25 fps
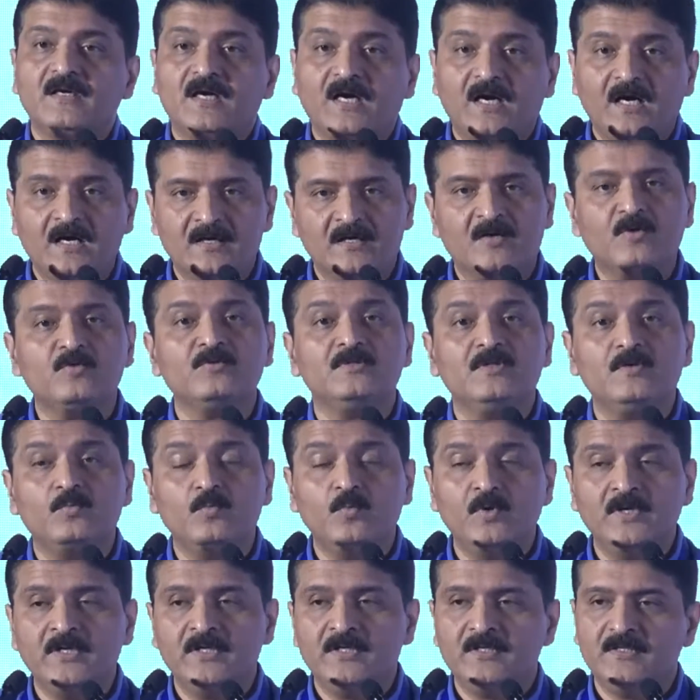around the
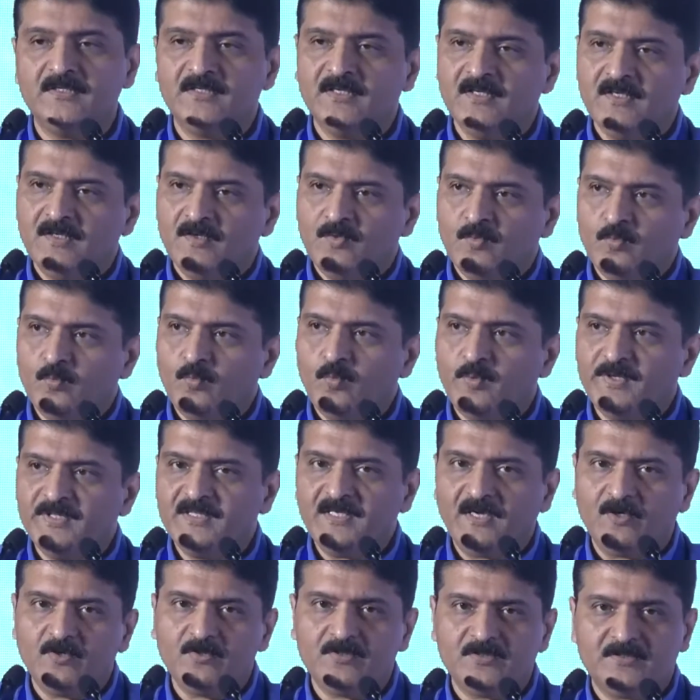world
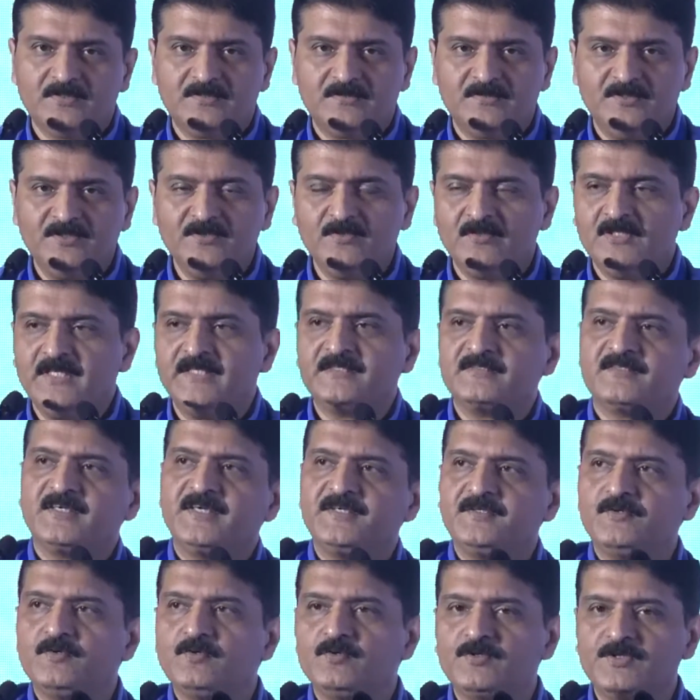without, like
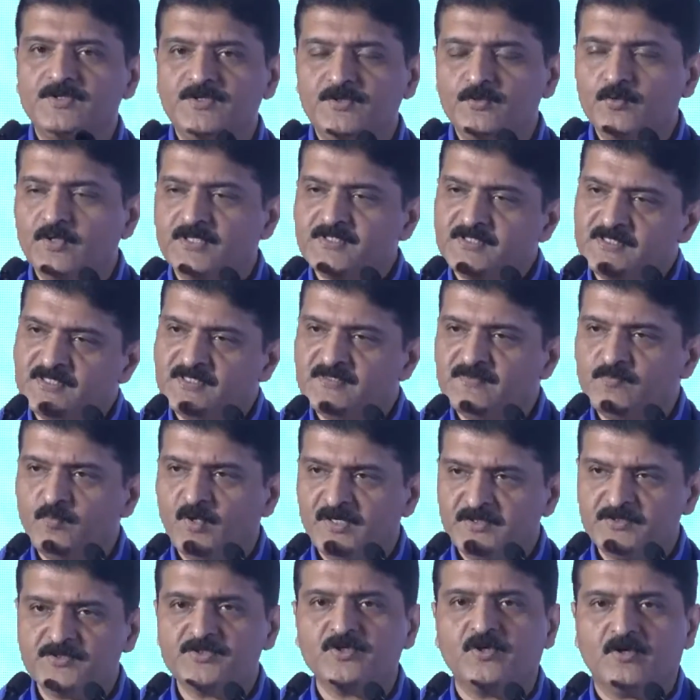trying to go to the US in
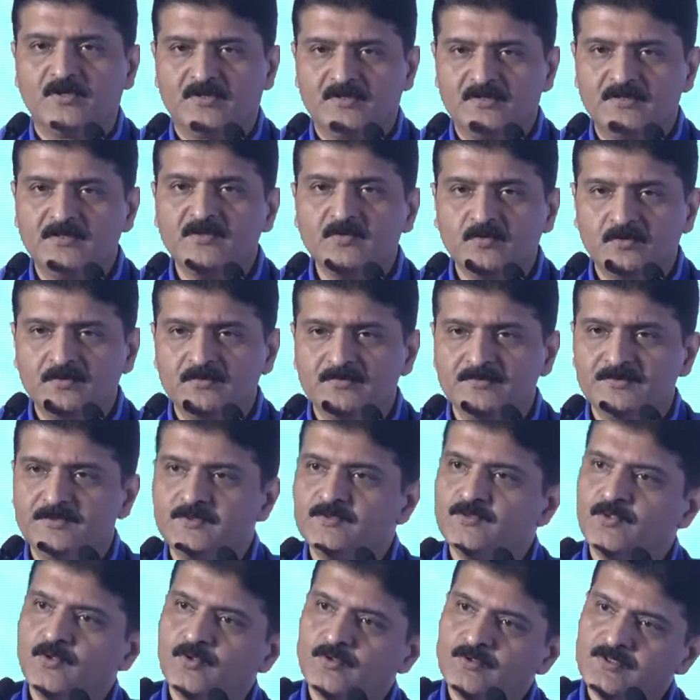one shot. No,
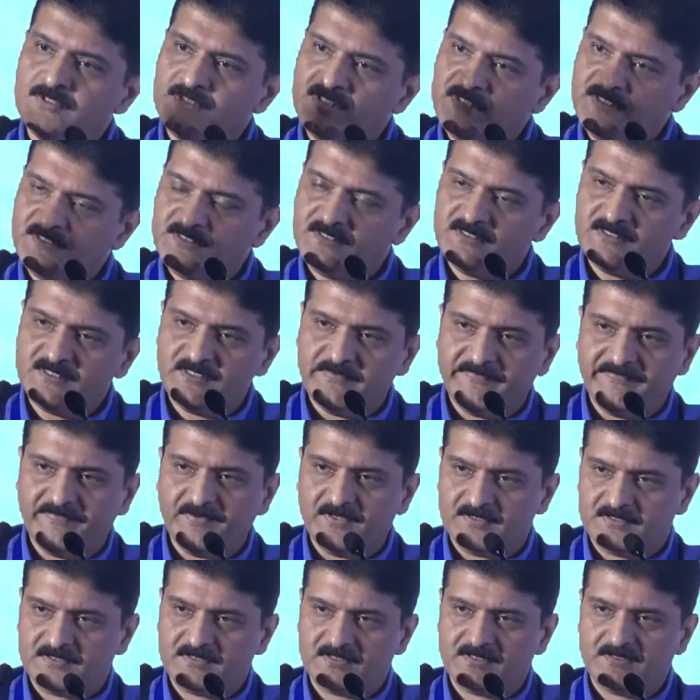you go to GCC
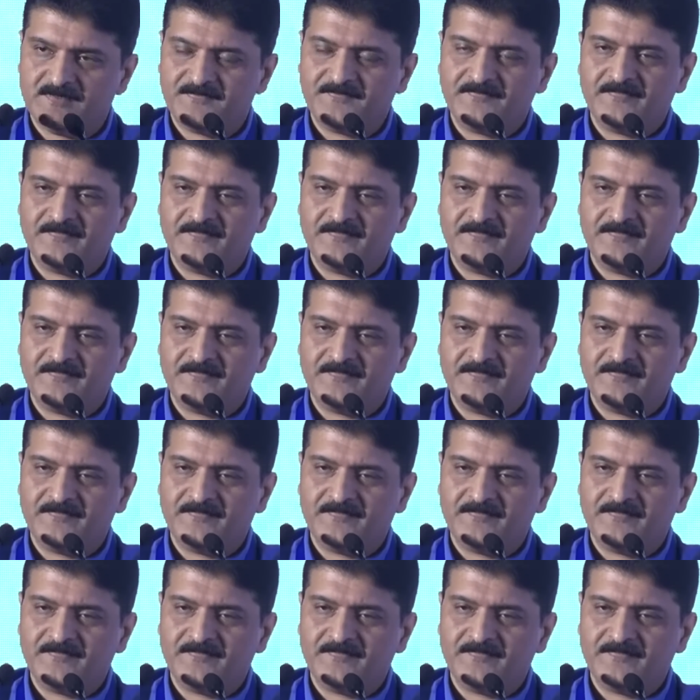first.